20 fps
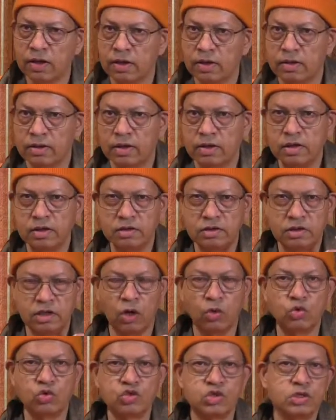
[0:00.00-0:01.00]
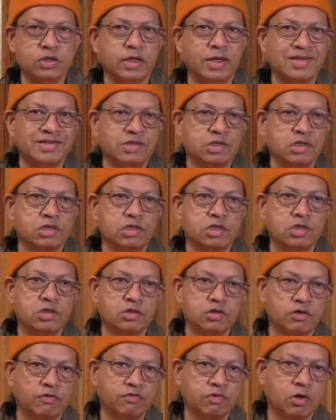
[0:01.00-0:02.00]
that he doubts the
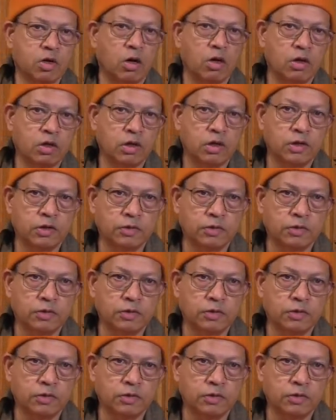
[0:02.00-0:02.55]
existence of God.